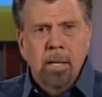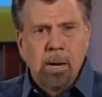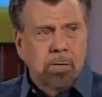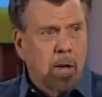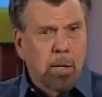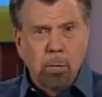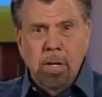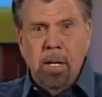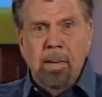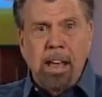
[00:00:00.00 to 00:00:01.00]
It was only
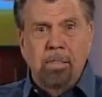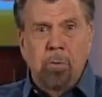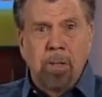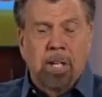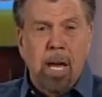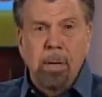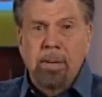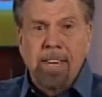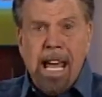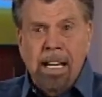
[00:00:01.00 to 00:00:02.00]
with the
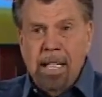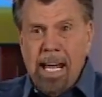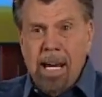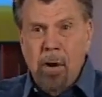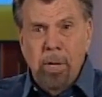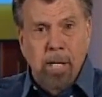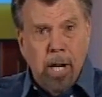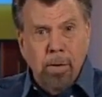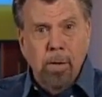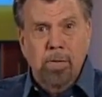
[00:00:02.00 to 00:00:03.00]
coming of Galileo and
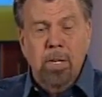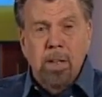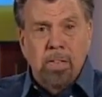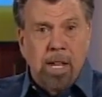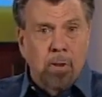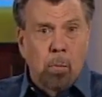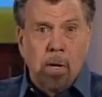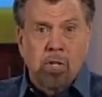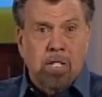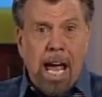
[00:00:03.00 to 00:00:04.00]
others that the
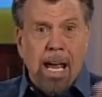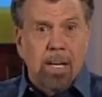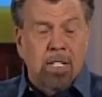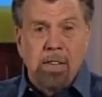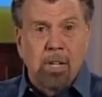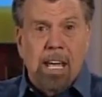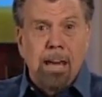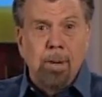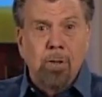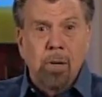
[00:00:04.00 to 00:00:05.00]
word science even
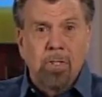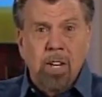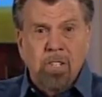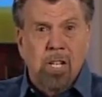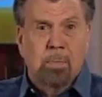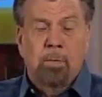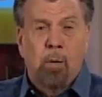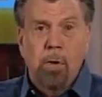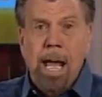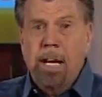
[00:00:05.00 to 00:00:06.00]
came into existence.
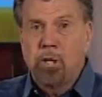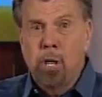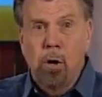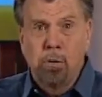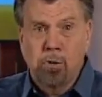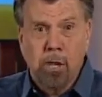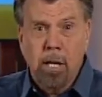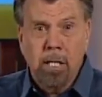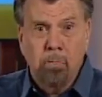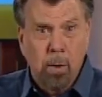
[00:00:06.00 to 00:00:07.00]
Before that, you know who
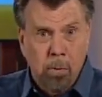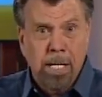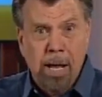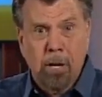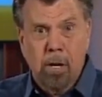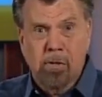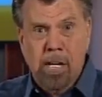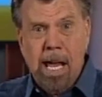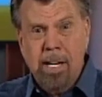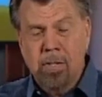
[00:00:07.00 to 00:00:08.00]
studied what we now call
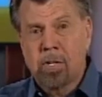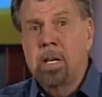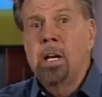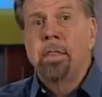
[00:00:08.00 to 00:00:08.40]
science?